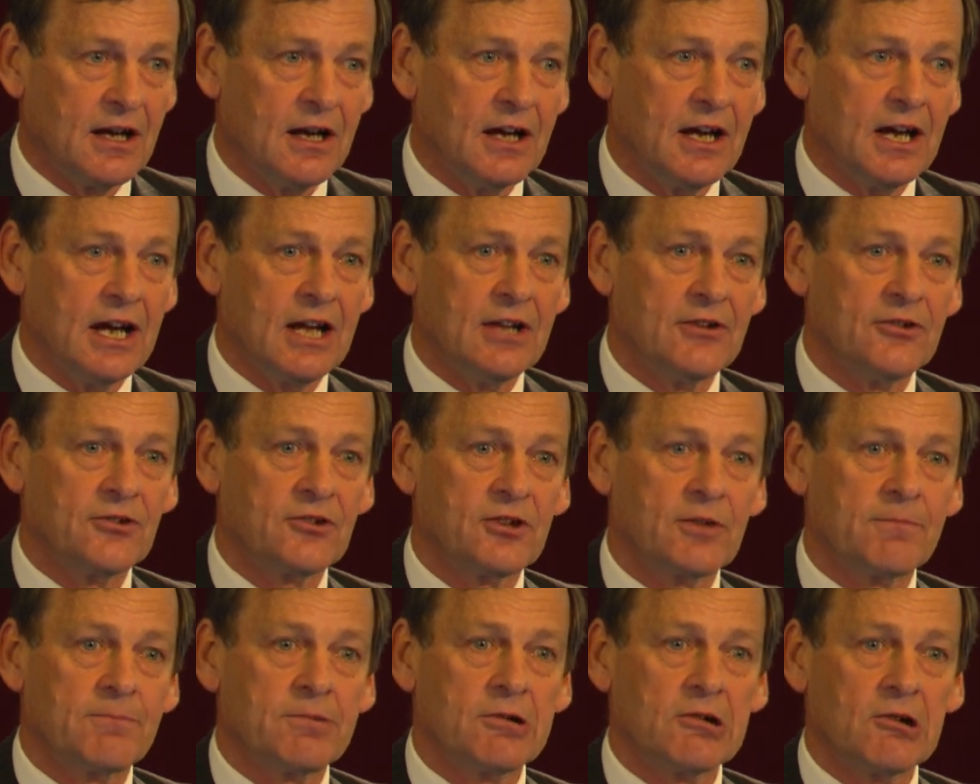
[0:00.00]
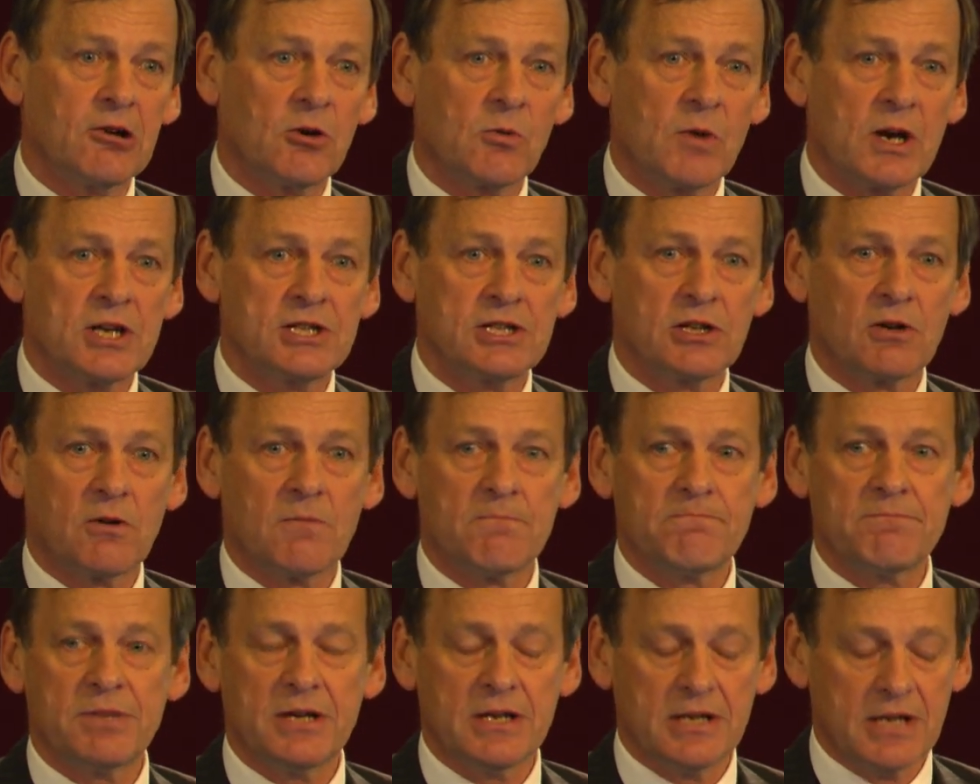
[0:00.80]
Hence the pirouetting
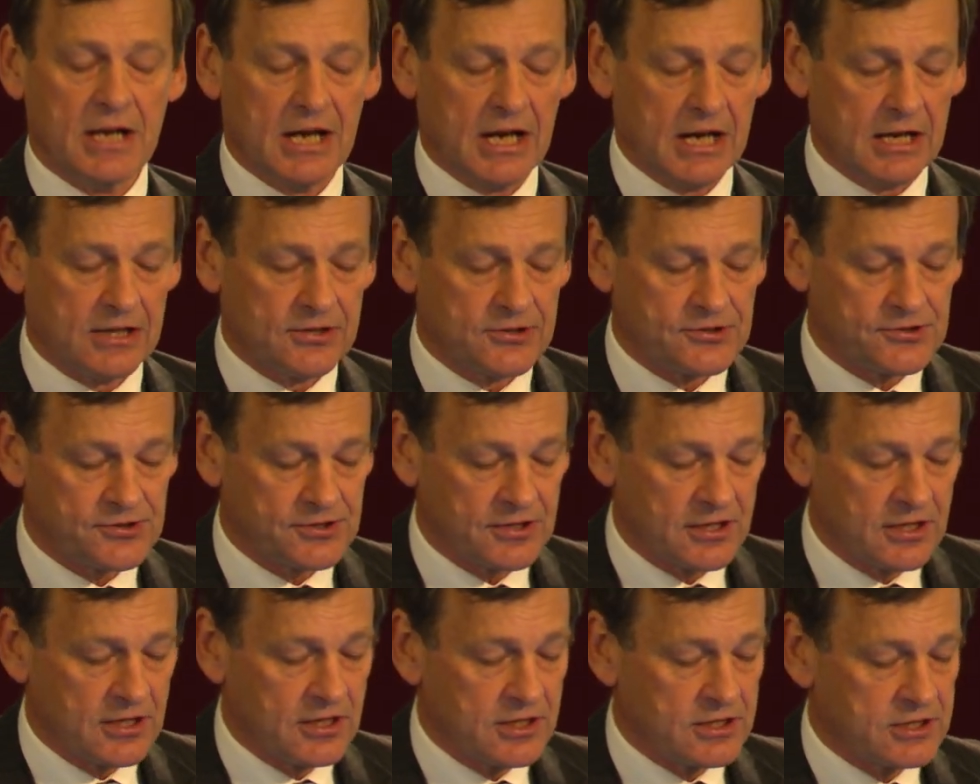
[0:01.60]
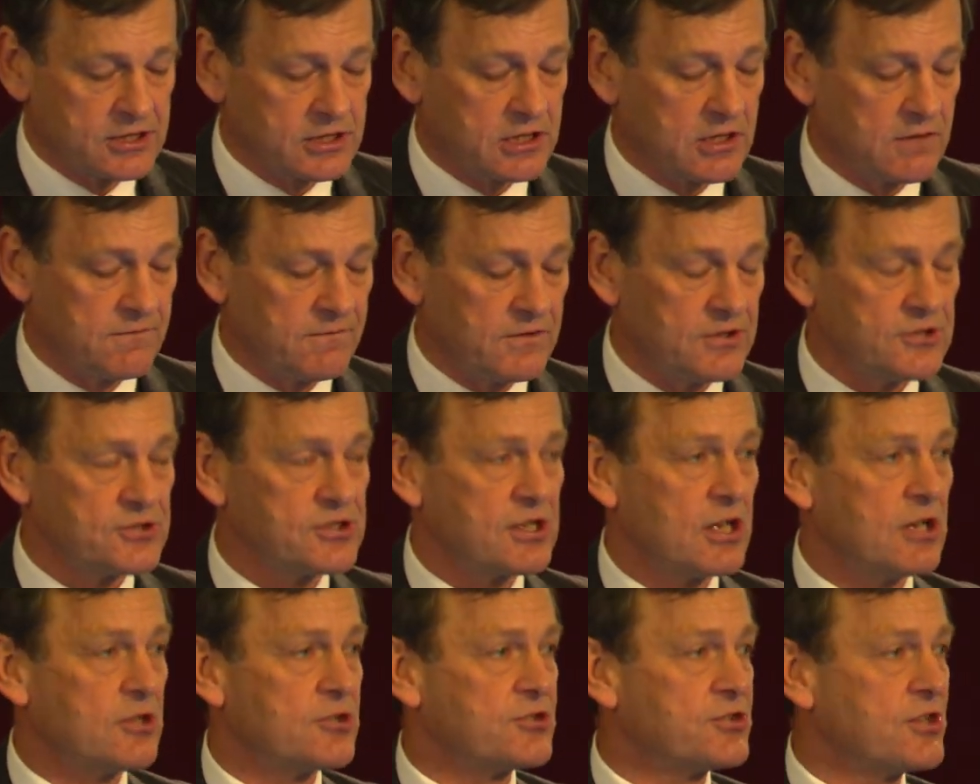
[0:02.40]
on pinheads to
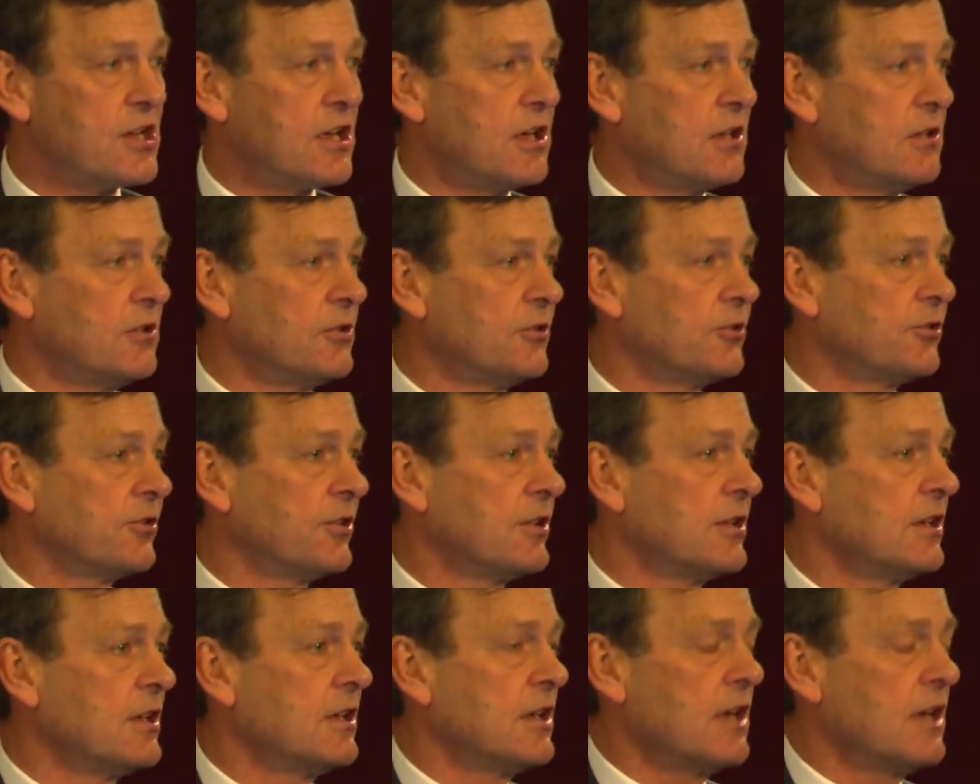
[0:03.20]
convince ourselves